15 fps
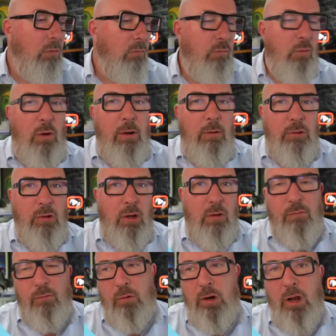4-hour
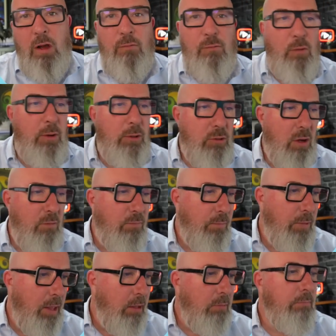drive, 3.5-4-hour drive from
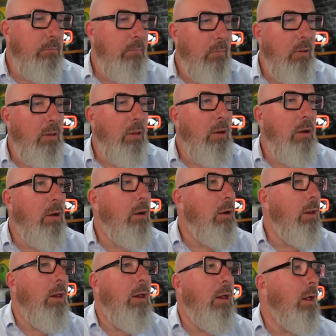there.
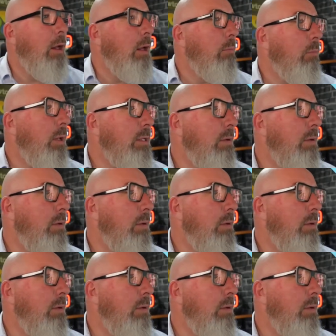But let's